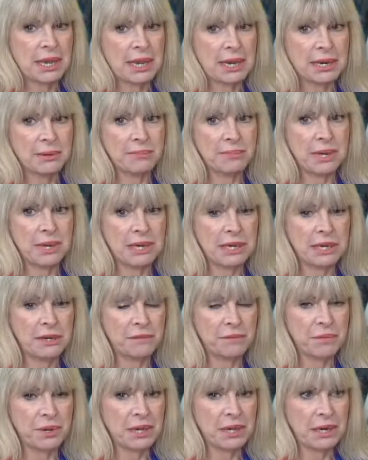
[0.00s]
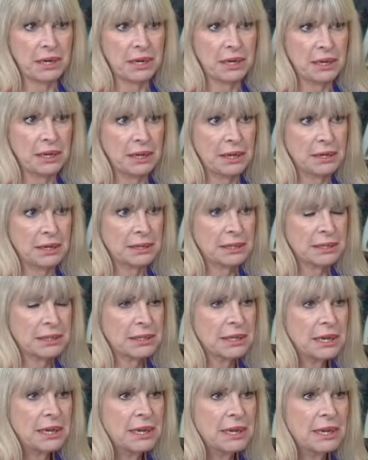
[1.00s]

And many of my clients,